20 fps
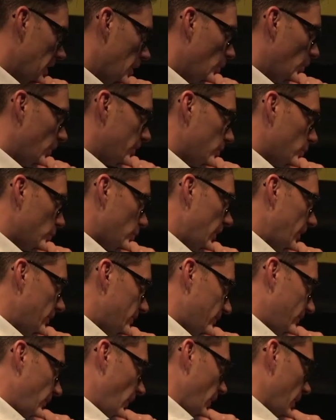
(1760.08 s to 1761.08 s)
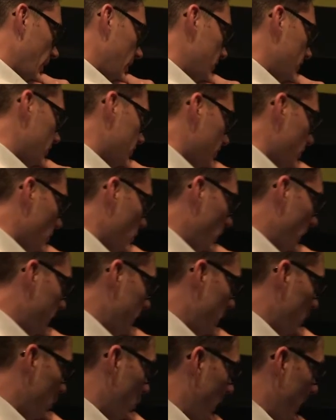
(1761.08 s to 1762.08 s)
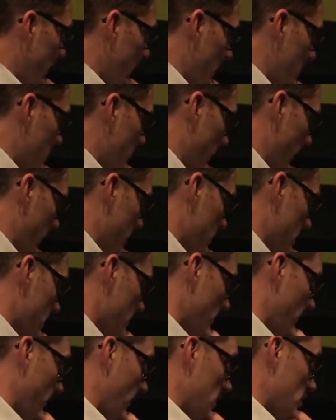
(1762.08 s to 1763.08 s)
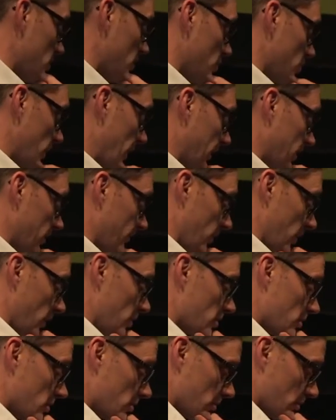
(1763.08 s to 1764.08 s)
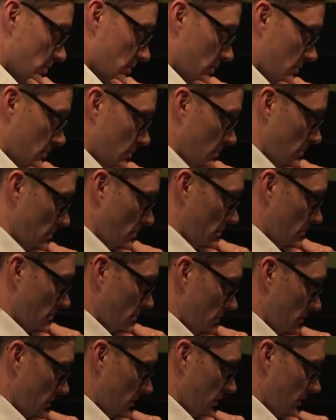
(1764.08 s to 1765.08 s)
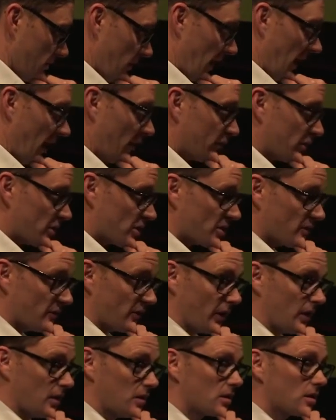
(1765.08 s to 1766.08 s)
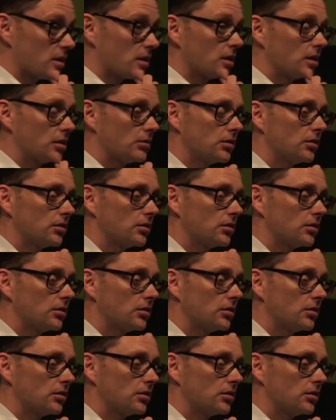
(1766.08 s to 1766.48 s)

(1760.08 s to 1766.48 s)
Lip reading: And what they find is that when they rate those faces for facial attractiveness, the averaged face,